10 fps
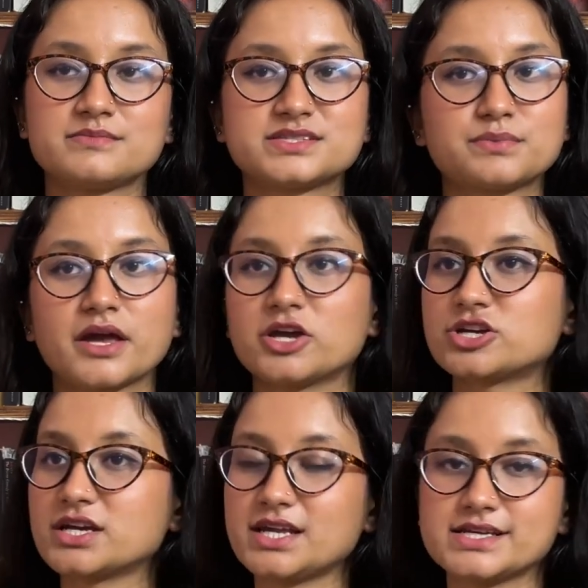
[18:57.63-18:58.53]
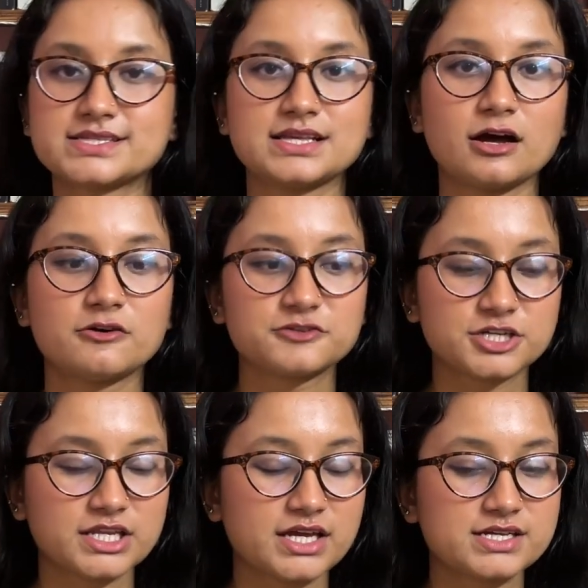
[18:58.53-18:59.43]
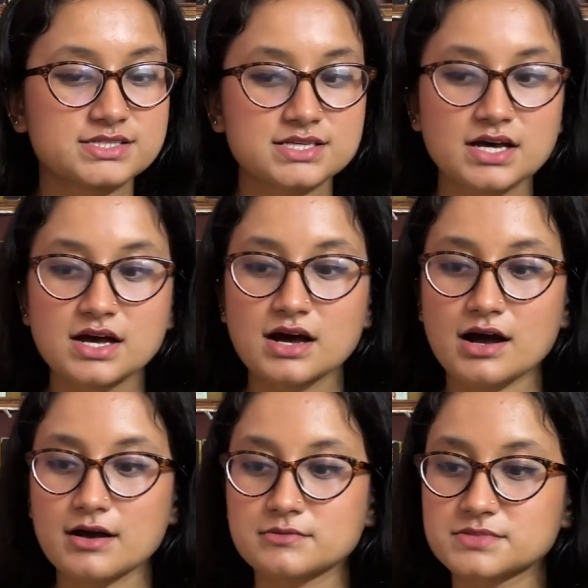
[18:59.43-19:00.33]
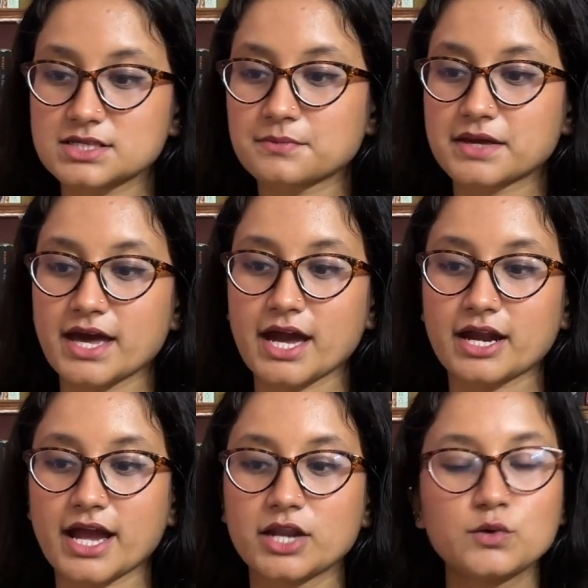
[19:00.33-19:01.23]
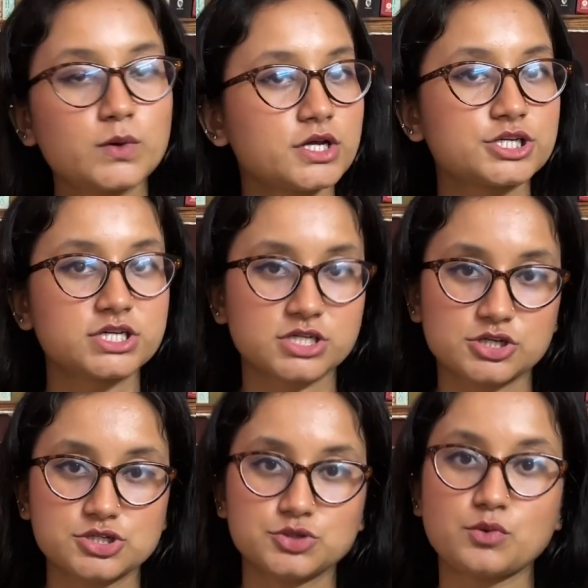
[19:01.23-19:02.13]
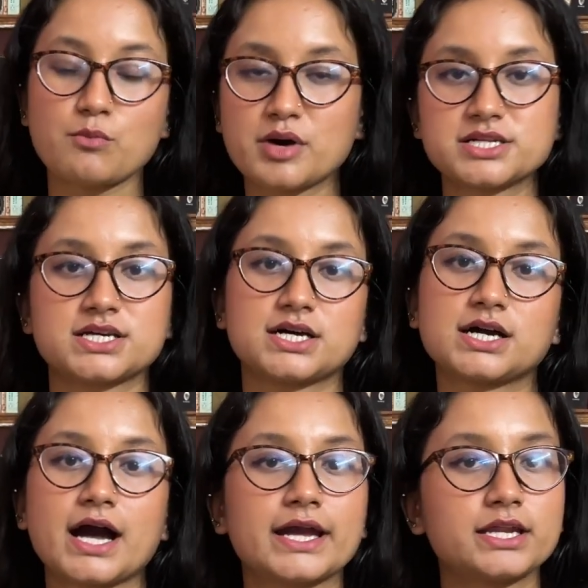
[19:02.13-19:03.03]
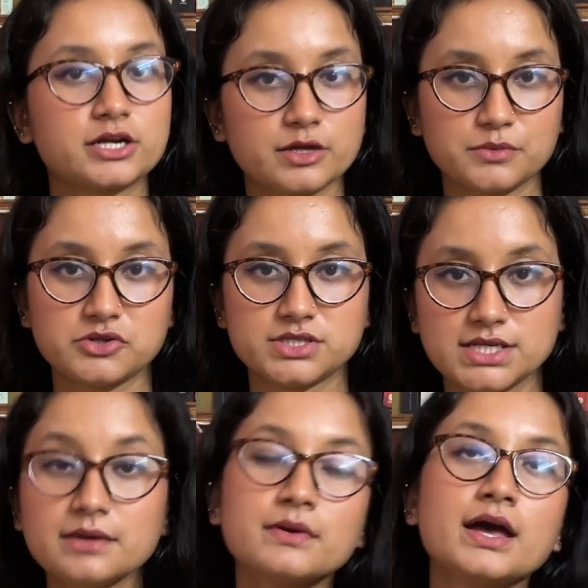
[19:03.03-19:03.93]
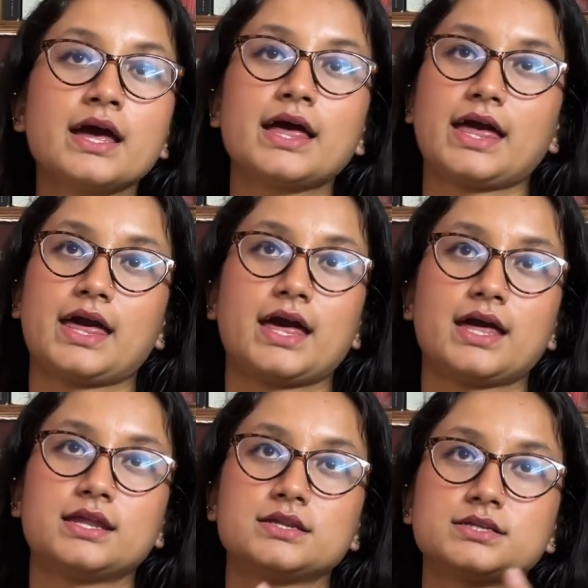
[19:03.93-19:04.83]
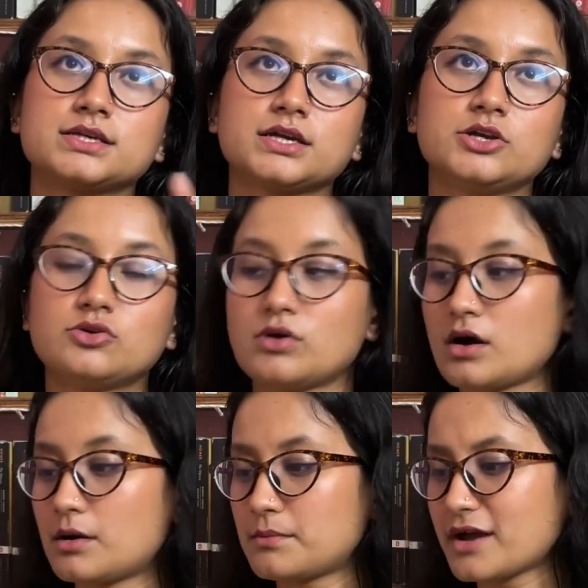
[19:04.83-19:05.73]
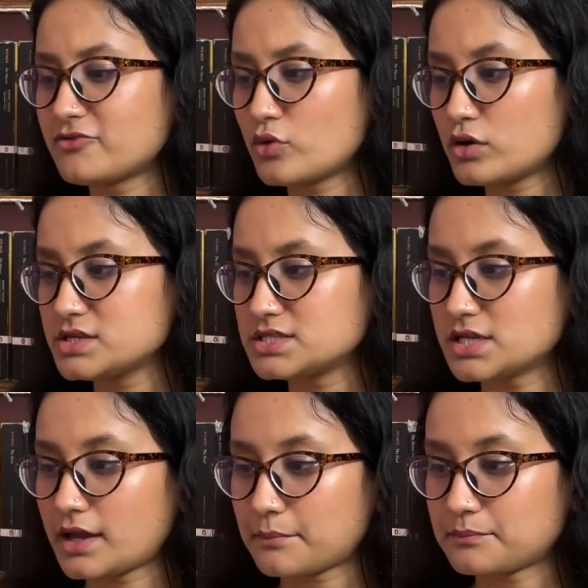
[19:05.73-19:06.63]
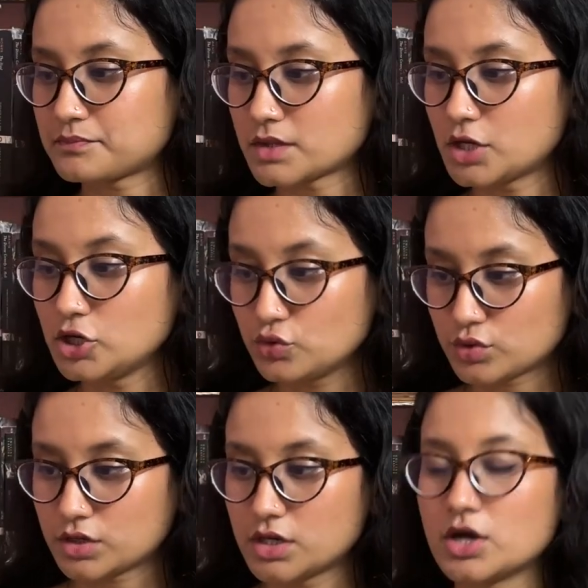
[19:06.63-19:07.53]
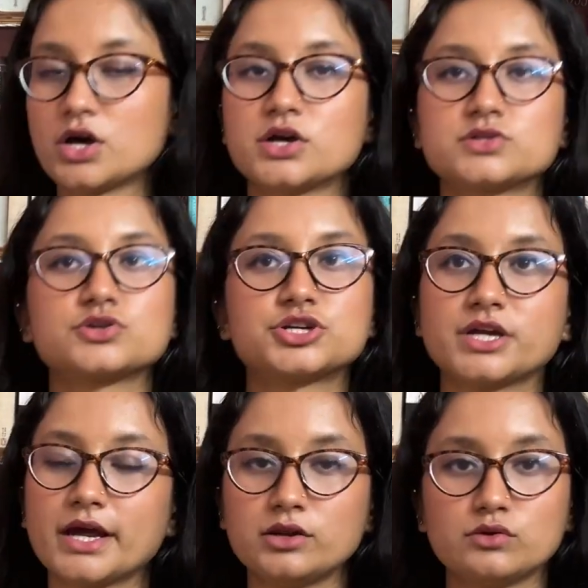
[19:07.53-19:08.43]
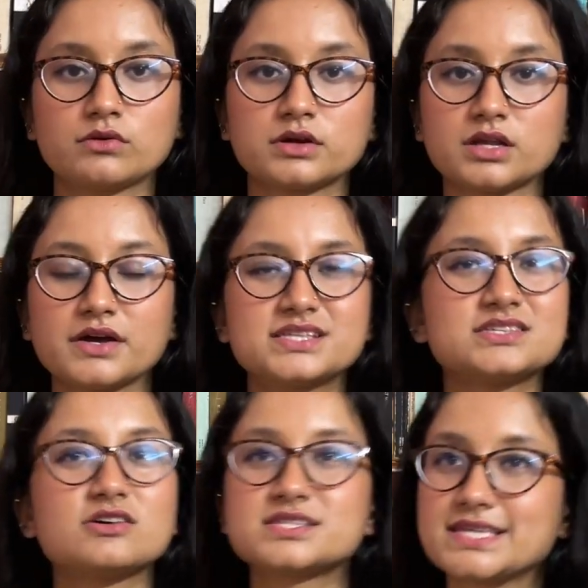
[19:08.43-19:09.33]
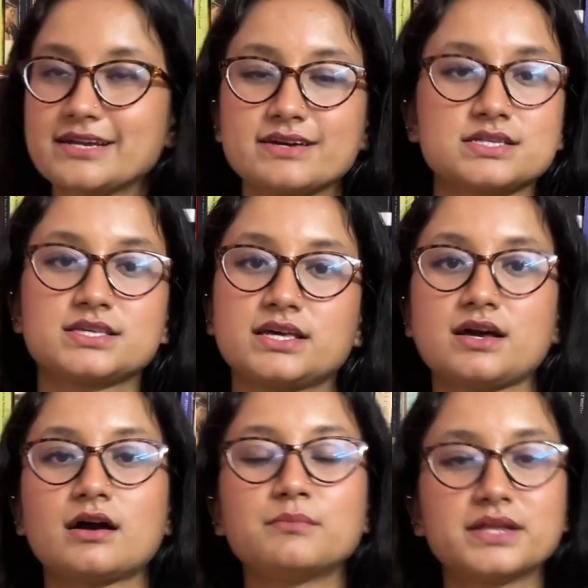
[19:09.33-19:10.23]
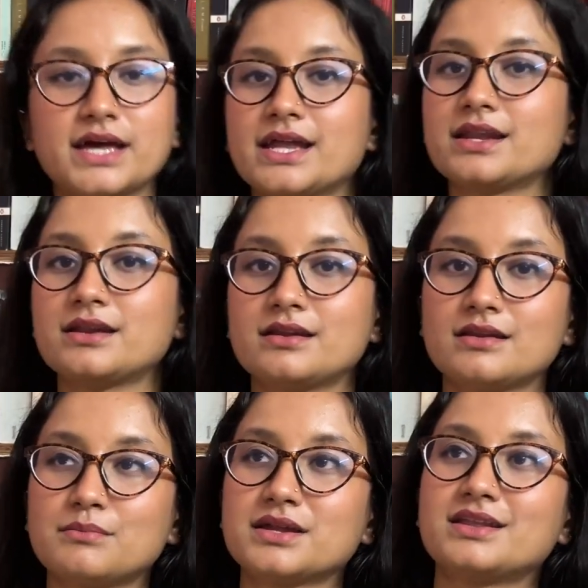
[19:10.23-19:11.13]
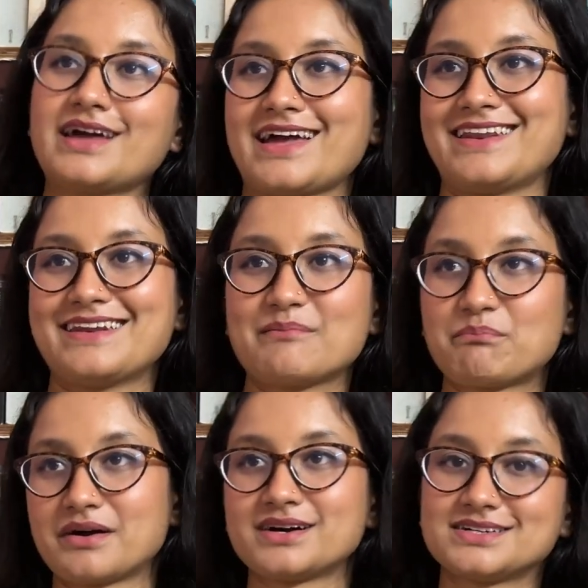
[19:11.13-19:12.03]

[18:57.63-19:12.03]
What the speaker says: space, she needs love, she needs some care, and does she turn to but a guy in her community? And I forgot his name, Luke. So she and Luke. Now it's not serious; they're young, but they end up,